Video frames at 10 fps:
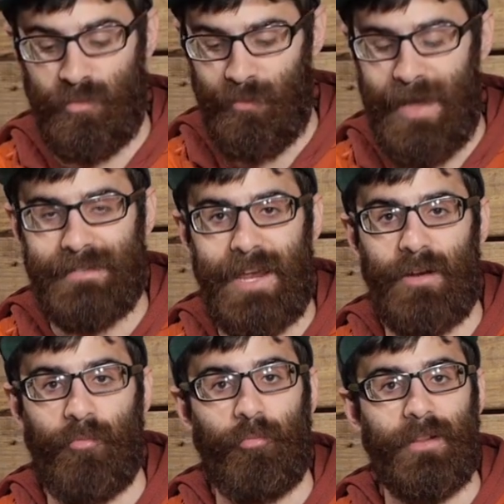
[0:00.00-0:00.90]
to
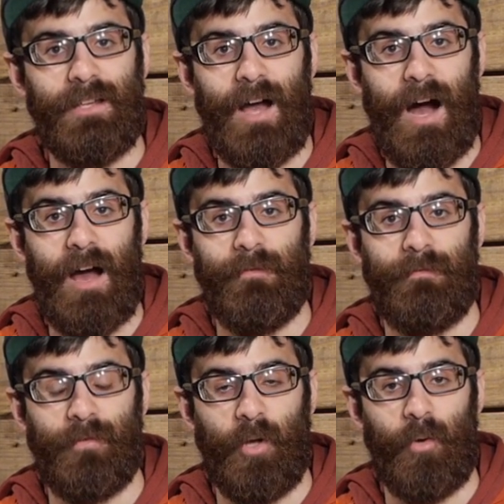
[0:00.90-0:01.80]
maintain a really high
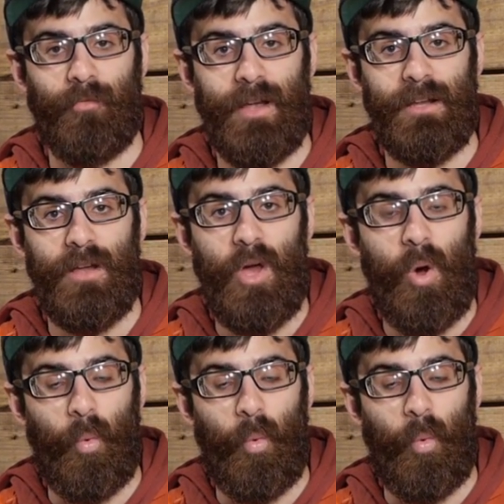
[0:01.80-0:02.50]
flow rate